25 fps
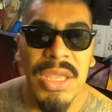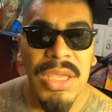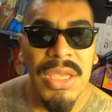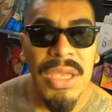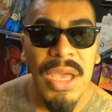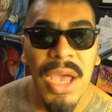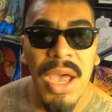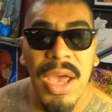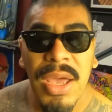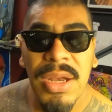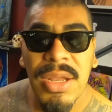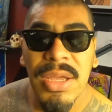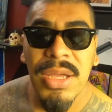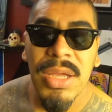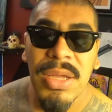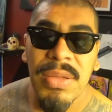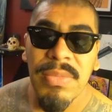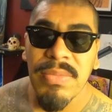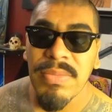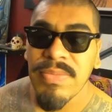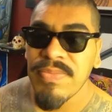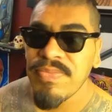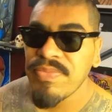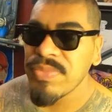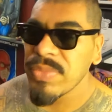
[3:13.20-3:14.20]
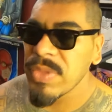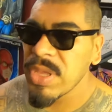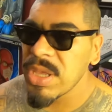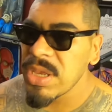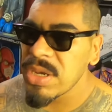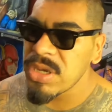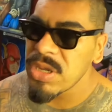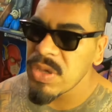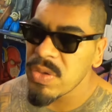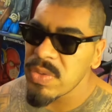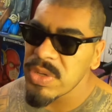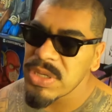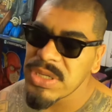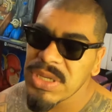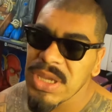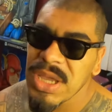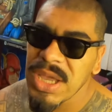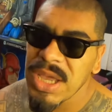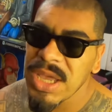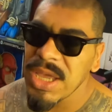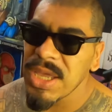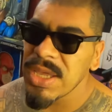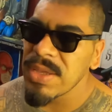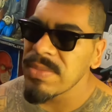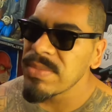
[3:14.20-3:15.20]
caught up and doing
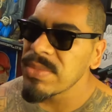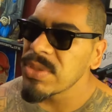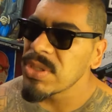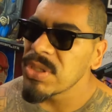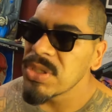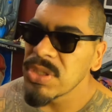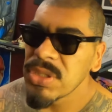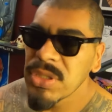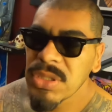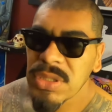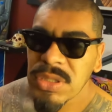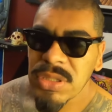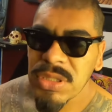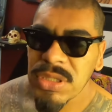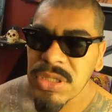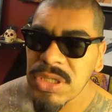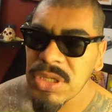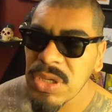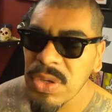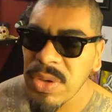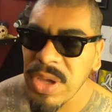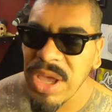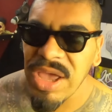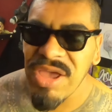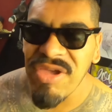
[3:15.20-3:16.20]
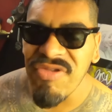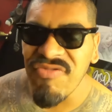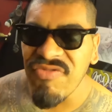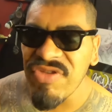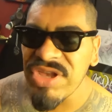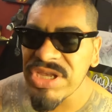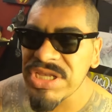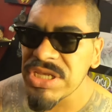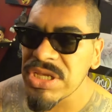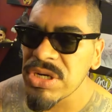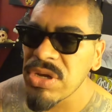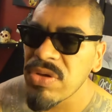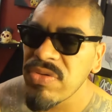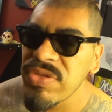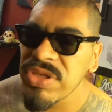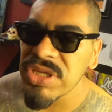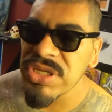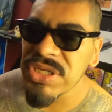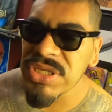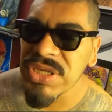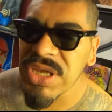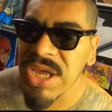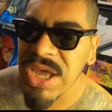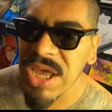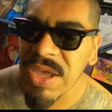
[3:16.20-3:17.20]
time, you know, I invested all this
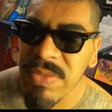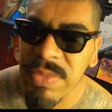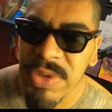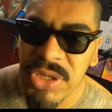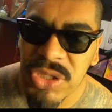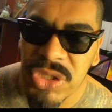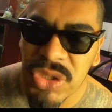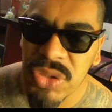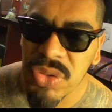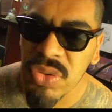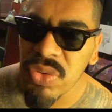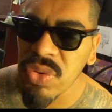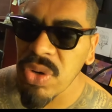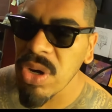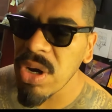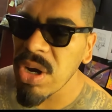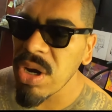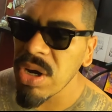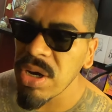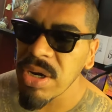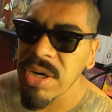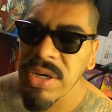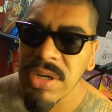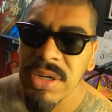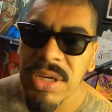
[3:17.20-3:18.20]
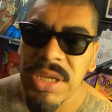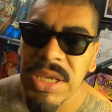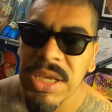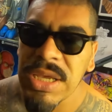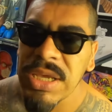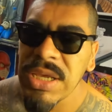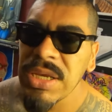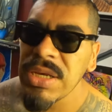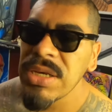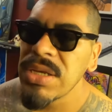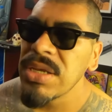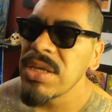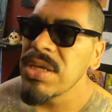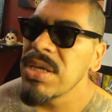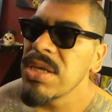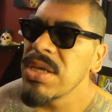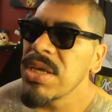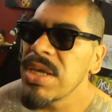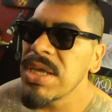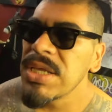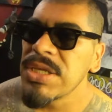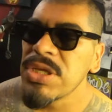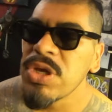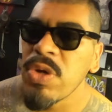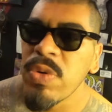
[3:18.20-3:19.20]
time into art, and
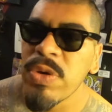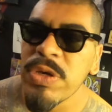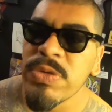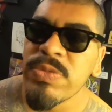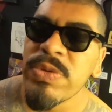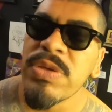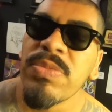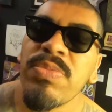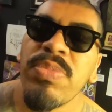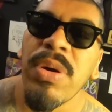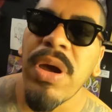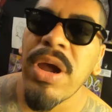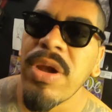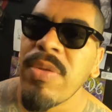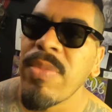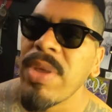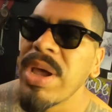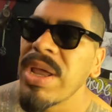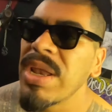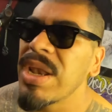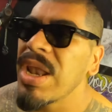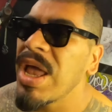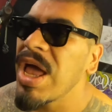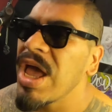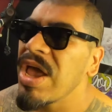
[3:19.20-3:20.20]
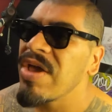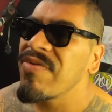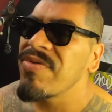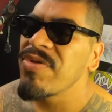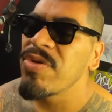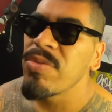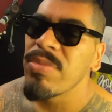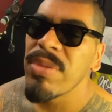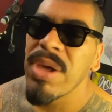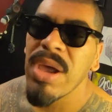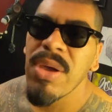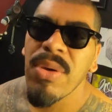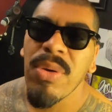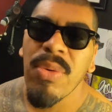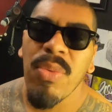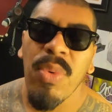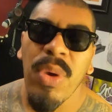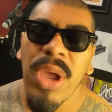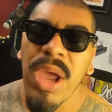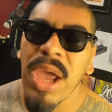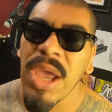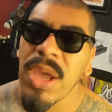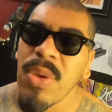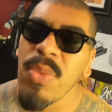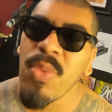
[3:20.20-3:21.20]
it's always been part of my life. No matter
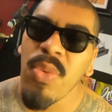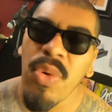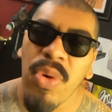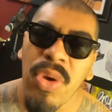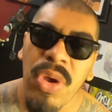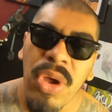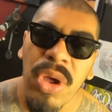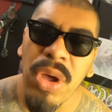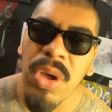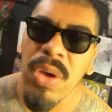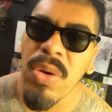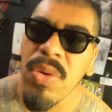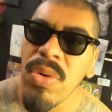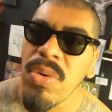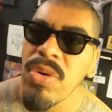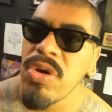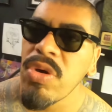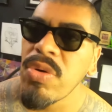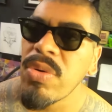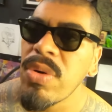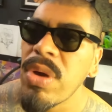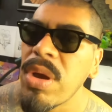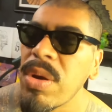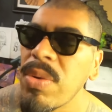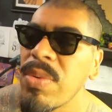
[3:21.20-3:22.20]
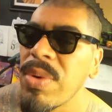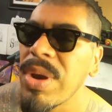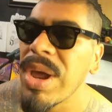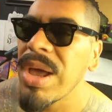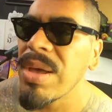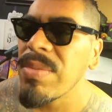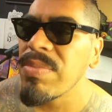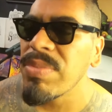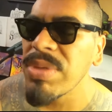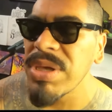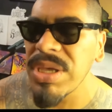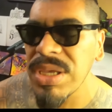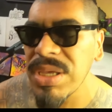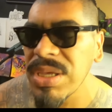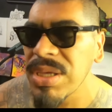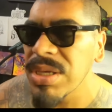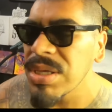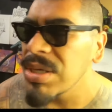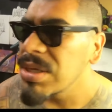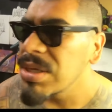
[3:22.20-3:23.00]
where I go, where I be,